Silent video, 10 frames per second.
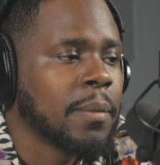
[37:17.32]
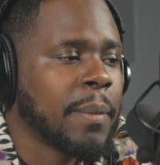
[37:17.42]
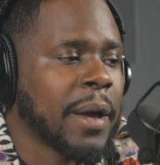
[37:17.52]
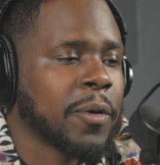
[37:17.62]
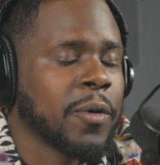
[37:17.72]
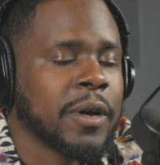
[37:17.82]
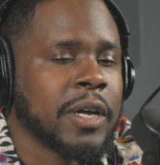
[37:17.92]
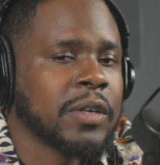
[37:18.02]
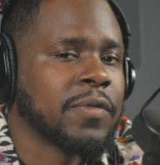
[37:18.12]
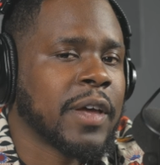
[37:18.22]
Mike Kruger
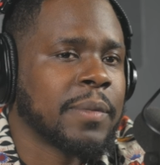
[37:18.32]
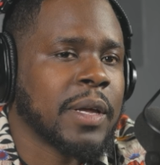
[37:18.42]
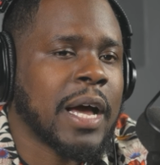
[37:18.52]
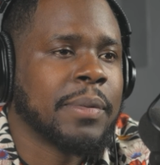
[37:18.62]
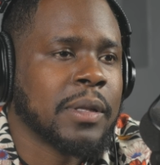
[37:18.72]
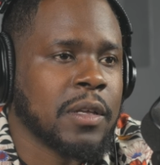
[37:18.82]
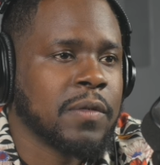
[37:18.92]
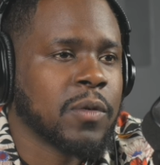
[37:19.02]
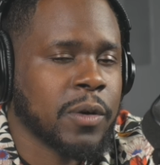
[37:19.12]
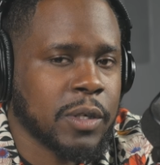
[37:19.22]
and his family, I
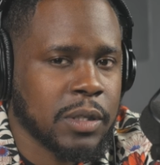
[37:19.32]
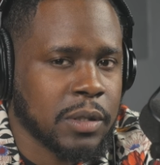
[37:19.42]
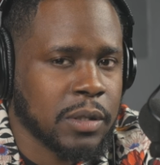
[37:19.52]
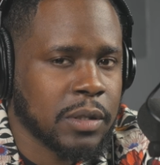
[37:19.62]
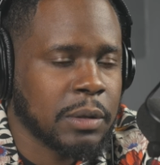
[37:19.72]
believe, were Christians.